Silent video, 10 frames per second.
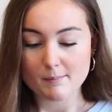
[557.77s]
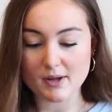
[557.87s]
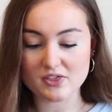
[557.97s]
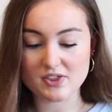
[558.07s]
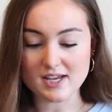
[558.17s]

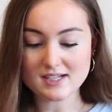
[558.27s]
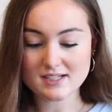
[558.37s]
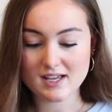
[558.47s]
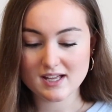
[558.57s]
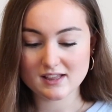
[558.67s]
But
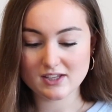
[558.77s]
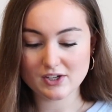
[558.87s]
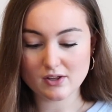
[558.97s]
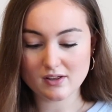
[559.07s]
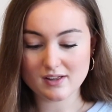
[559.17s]
this
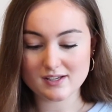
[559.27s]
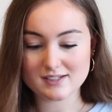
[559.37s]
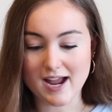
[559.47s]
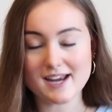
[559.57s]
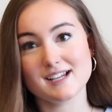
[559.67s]
little
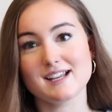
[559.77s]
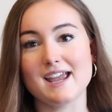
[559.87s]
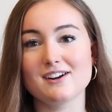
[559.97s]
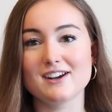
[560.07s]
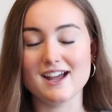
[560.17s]
dining
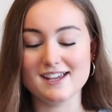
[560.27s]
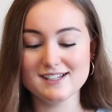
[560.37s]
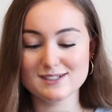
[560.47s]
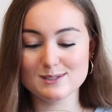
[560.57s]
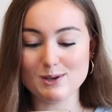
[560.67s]
area
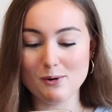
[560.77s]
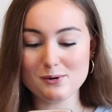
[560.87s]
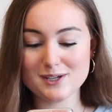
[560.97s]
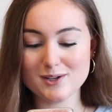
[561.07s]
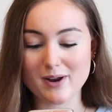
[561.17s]
is
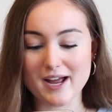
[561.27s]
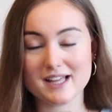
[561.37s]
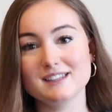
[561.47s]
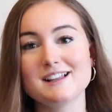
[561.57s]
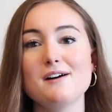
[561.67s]
so cute.
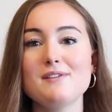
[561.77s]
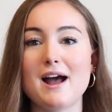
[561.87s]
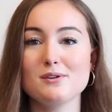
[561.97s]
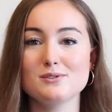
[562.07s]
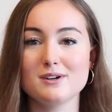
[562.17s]
I love
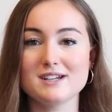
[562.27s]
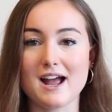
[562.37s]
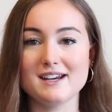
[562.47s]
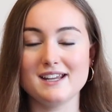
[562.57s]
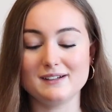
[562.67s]
outdoor
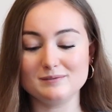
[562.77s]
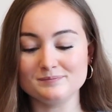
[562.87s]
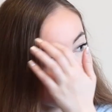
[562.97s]
dining.